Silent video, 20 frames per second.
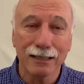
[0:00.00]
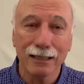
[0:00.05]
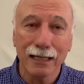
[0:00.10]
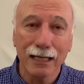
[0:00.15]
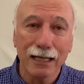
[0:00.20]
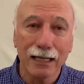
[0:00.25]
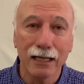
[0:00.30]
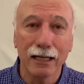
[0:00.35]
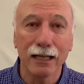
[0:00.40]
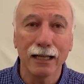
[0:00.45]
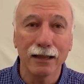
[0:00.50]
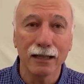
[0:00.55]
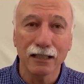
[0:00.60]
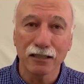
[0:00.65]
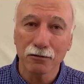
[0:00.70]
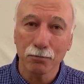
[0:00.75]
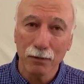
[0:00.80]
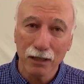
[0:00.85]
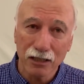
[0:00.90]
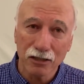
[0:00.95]
needed in
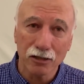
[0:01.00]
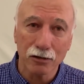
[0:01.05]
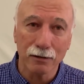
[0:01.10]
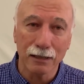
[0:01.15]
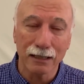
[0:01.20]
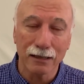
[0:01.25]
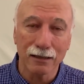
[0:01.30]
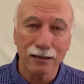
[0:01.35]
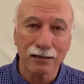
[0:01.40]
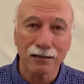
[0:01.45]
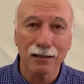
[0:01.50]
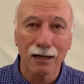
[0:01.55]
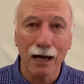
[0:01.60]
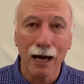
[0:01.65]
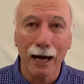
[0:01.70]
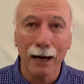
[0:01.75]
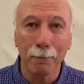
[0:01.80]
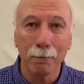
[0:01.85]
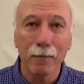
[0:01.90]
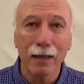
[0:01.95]
this ministry at this
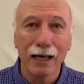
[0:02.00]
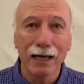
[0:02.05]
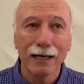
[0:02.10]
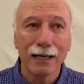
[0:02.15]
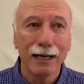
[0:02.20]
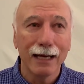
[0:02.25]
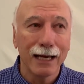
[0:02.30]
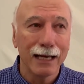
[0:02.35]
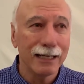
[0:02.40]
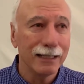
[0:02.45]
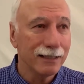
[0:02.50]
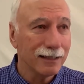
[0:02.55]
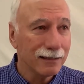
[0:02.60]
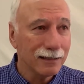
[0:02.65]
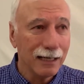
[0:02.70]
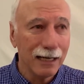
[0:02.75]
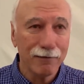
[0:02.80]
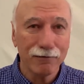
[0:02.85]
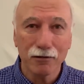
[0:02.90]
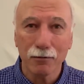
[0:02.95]
time. And it
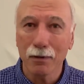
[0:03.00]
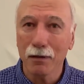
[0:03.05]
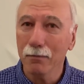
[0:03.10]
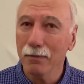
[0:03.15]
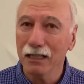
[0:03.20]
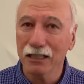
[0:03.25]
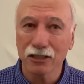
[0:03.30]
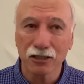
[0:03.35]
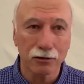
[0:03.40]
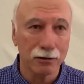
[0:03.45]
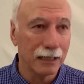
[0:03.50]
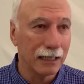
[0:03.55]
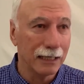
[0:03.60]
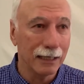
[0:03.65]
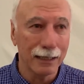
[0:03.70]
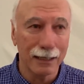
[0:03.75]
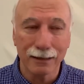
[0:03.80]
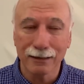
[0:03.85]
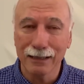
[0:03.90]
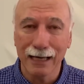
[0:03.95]
doesn't have to be ministry
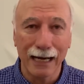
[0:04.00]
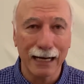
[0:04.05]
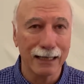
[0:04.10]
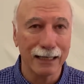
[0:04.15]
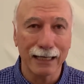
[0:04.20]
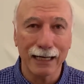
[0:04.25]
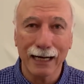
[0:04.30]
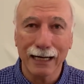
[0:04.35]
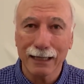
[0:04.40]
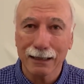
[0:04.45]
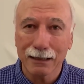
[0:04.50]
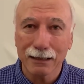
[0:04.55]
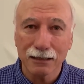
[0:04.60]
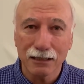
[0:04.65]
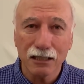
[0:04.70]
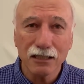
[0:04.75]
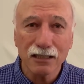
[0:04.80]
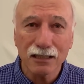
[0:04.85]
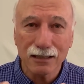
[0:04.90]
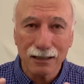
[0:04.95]
exactly. It's
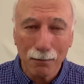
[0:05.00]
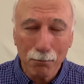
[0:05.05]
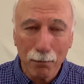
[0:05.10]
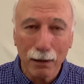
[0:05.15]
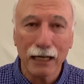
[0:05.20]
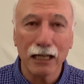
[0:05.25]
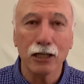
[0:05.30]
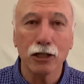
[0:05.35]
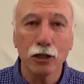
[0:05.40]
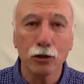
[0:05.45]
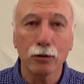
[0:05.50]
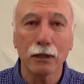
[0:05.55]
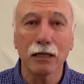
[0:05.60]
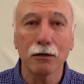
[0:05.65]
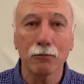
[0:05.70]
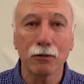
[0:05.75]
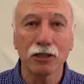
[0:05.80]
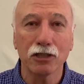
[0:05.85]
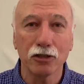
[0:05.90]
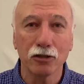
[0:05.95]
just somebody doing
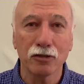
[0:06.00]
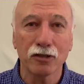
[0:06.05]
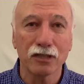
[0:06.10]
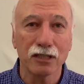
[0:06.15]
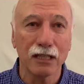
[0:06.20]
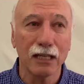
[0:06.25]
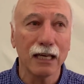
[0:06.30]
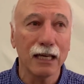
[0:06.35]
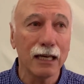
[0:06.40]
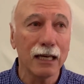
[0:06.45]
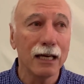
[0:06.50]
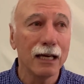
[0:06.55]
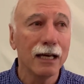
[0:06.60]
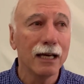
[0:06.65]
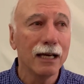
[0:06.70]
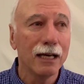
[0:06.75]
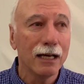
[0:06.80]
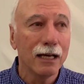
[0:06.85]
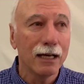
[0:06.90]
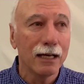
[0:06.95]
what you see
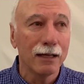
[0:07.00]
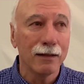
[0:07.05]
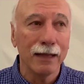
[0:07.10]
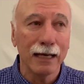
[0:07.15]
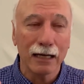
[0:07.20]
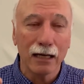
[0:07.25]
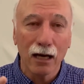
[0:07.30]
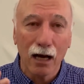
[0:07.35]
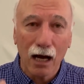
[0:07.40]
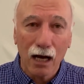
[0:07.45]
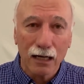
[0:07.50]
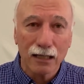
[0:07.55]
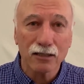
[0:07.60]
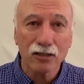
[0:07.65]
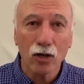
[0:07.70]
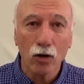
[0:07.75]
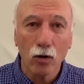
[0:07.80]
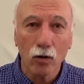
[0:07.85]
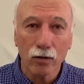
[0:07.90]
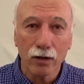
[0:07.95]
that God has
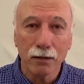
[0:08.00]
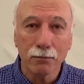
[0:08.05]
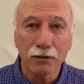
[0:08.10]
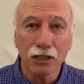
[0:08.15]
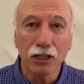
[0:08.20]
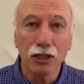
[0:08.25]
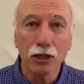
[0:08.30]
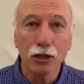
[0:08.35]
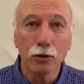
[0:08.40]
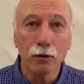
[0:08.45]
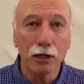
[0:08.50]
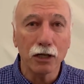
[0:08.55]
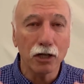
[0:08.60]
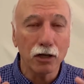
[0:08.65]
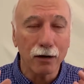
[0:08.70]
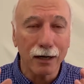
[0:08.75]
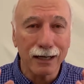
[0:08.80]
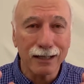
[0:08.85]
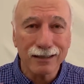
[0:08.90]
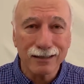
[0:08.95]
called them to do, and
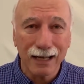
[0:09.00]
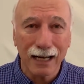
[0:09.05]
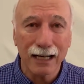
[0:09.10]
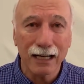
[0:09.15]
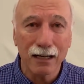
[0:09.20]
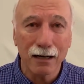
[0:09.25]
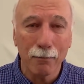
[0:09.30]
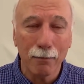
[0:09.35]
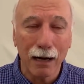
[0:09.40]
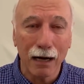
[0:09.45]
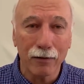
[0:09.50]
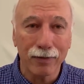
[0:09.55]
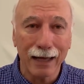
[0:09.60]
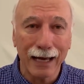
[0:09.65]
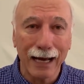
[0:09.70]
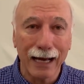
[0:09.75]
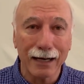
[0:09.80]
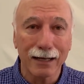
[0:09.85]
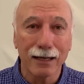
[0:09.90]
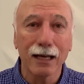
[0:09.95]
you're excited about
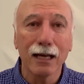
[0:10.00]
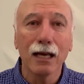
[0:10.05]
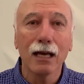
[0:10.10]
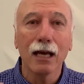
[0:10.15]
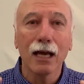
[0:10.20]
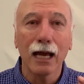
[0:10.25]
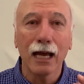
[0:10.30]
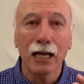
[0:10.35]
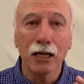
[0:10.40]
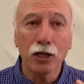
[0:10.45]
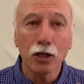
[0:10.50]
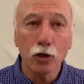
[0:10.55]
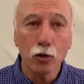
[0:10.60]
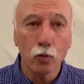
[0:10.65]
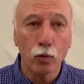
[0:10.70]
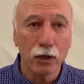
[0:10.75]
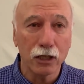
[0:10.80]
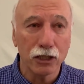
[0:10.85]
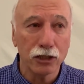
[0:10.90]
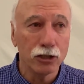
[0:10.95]
that, and you
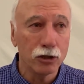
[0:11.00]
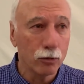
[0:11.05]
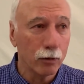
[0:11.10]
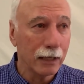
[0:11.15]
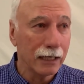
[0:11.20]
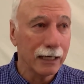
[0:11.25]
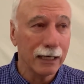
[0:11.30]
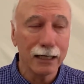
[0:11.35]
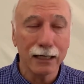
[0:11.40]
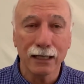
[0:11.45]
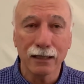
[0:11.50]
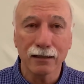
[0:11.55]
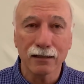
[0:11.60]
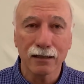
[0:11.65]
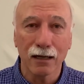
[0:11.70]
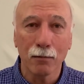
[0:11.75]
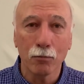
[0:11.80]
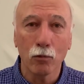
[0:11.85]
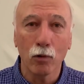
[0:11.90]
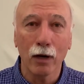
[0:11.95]
want to join in
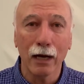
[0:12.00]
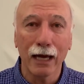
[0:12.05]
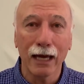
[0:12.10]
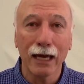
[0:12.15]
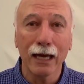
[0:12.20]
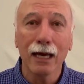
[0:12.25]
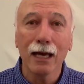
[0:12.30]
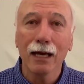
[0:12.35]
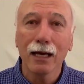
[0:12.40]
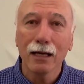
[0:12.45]
some way.